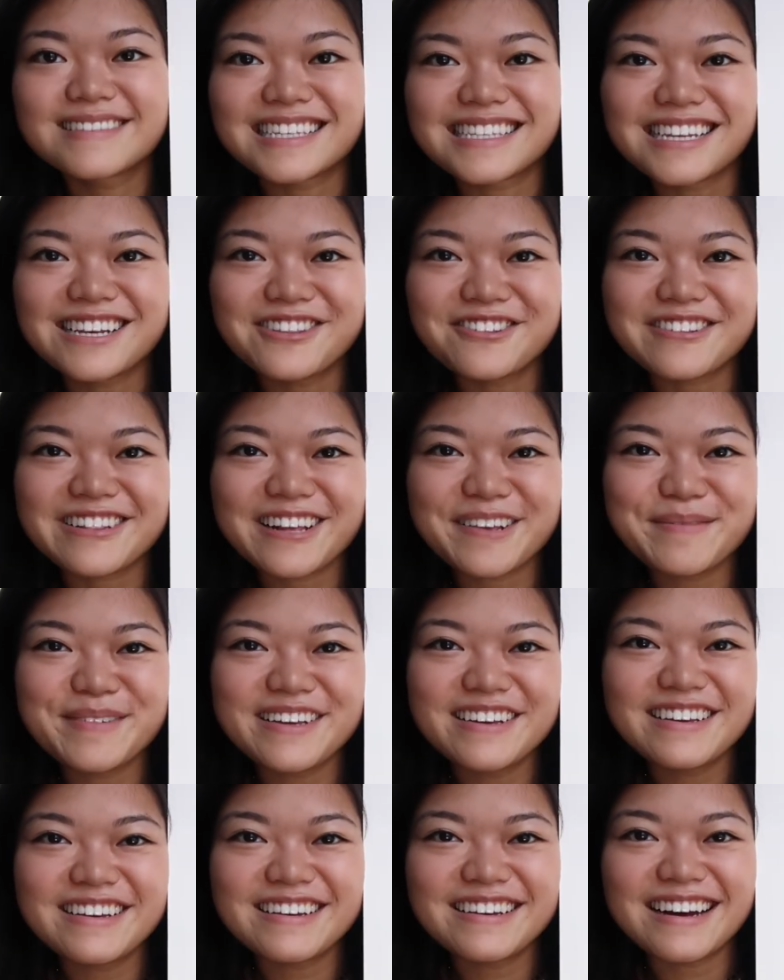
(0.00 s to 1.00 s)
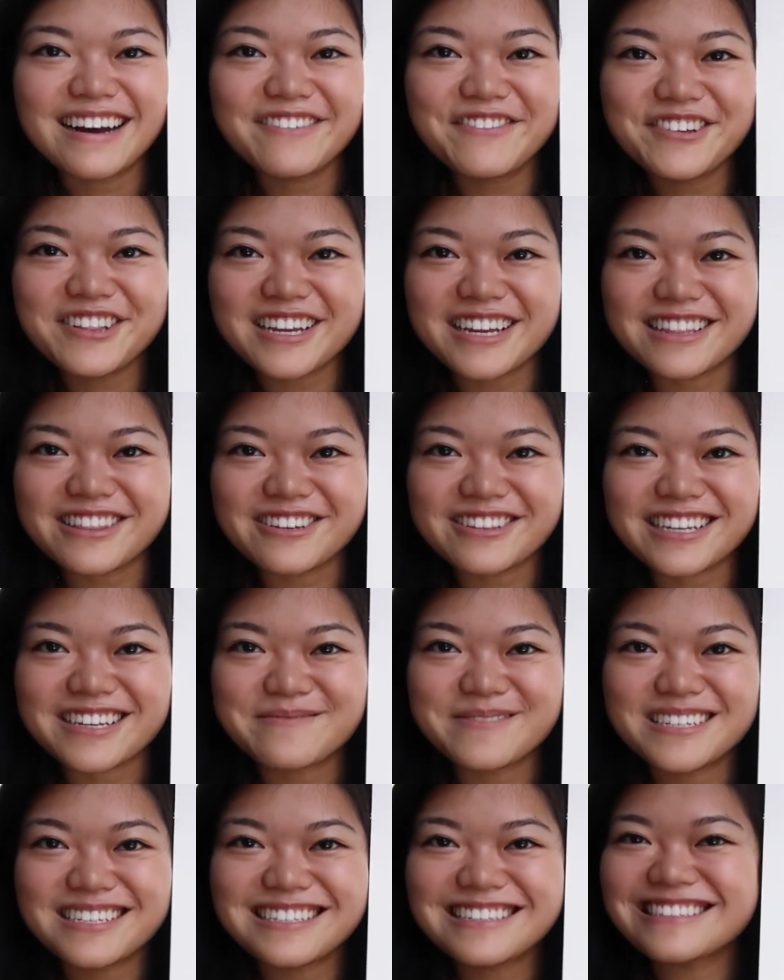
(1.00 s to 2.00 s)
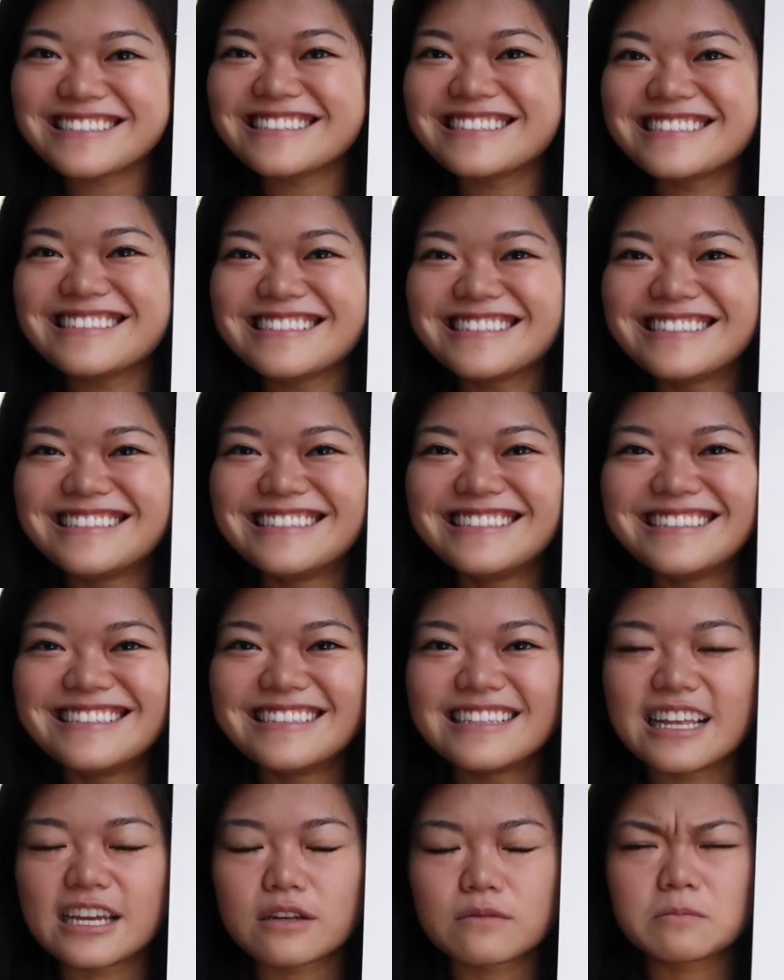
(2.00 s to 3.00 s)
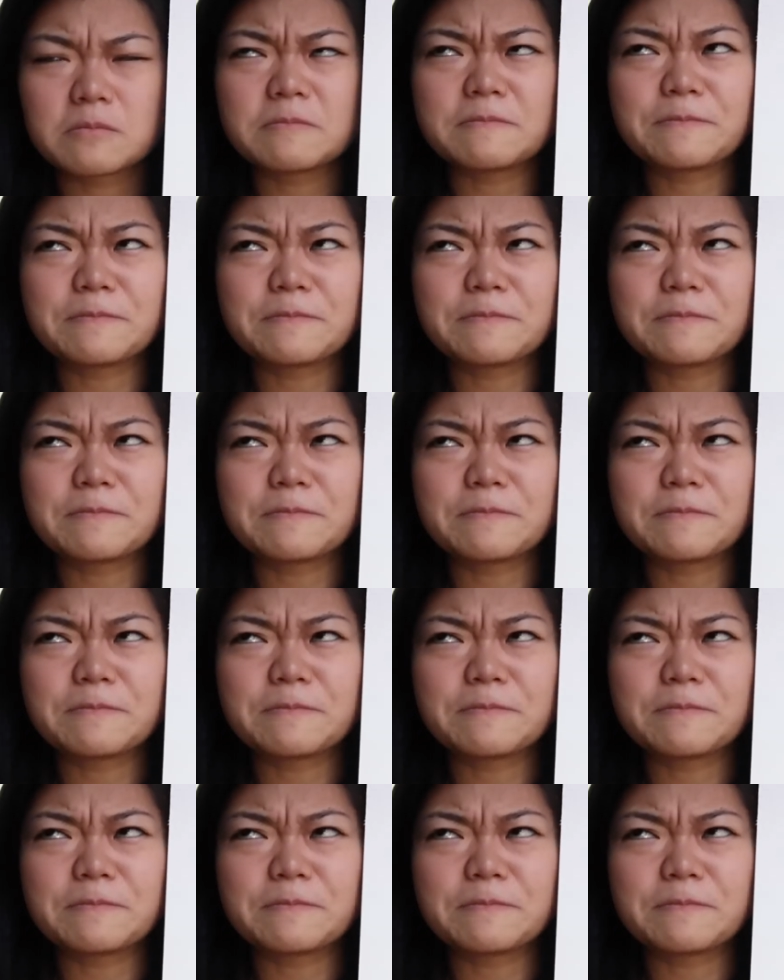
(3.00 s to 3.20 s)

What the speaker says: Doesn't it look like me? I feel like it looked like me. Like